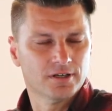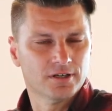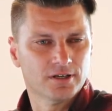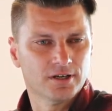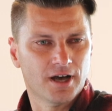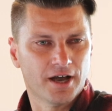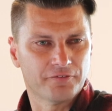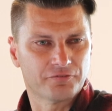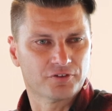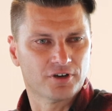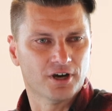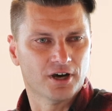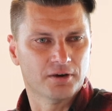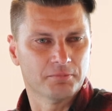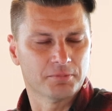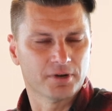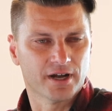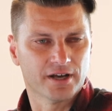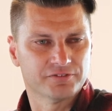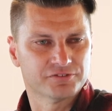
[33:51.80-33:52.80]
I've come
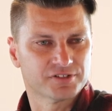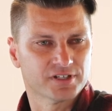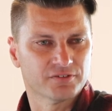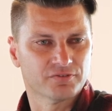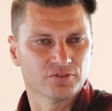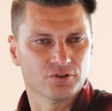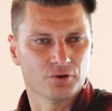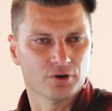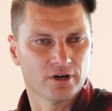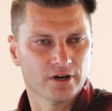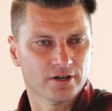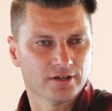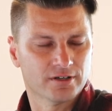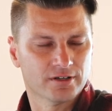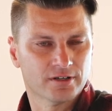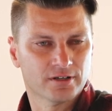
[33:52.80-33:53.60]
and I've said, Lord,